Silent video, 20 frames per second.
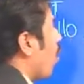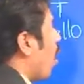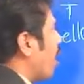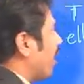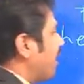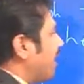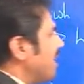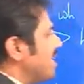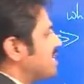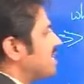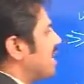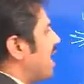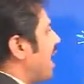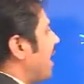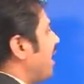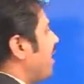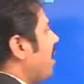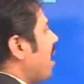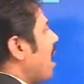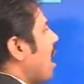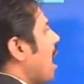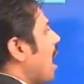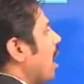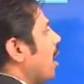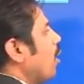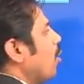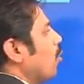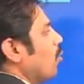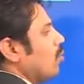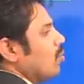what is line?
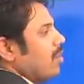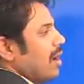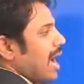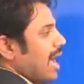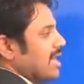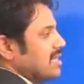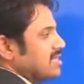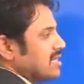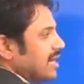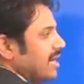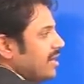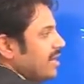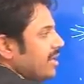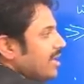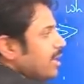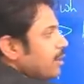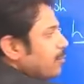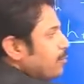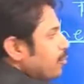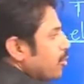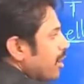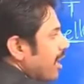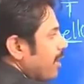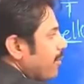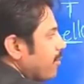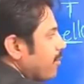Hello. I said input.